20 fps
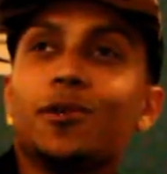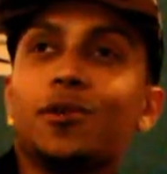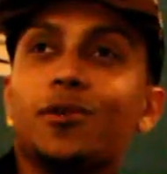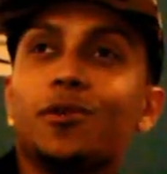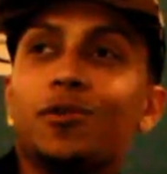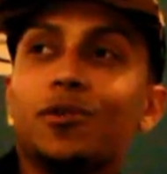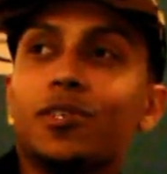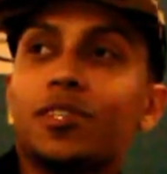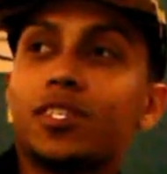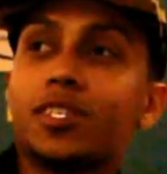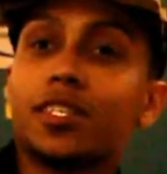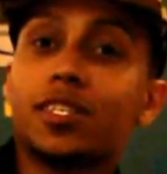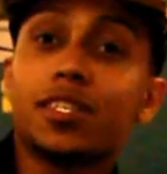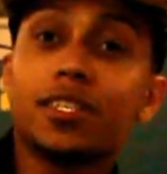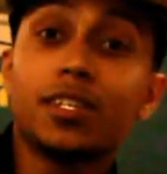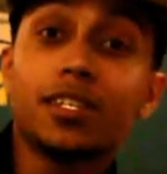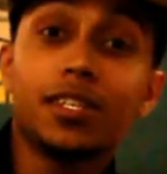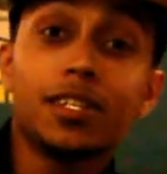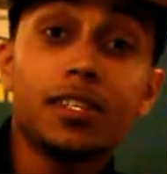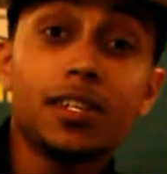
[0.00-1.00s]
who is
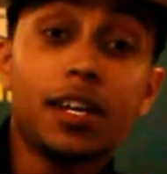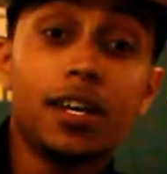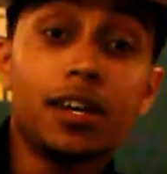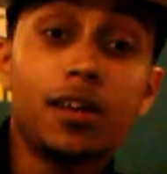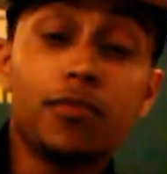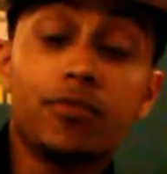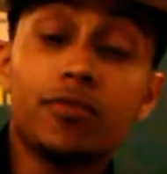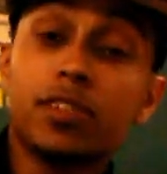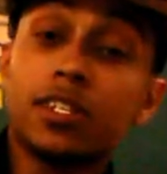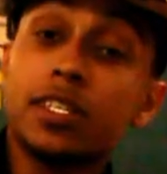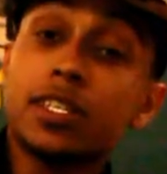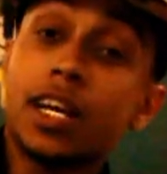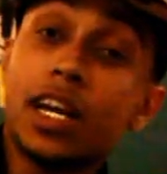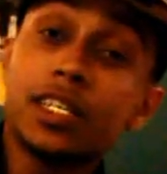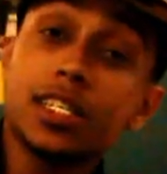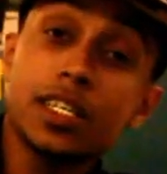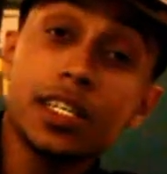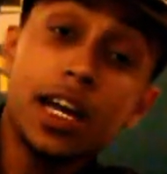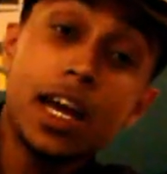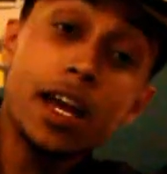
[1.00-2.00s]
a really
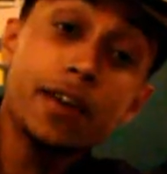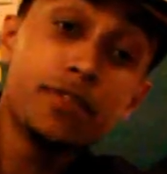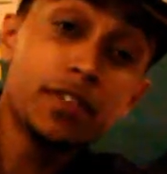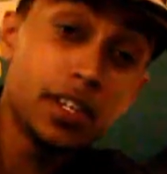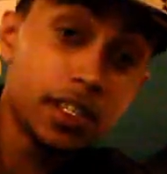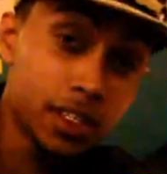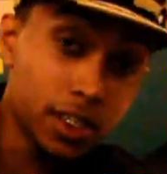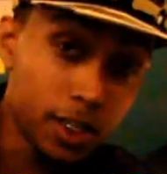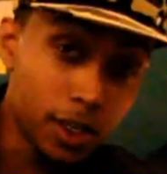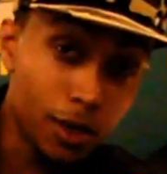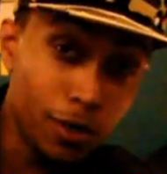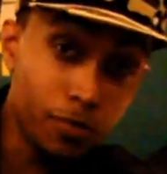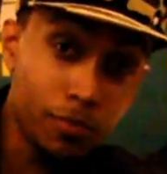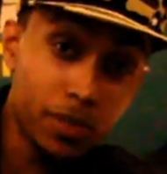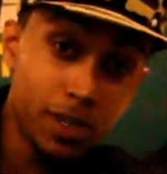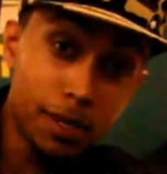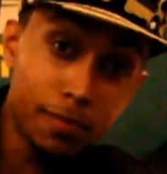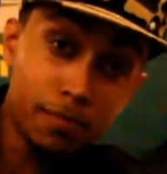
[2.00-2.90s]
nice guy if you get to know me.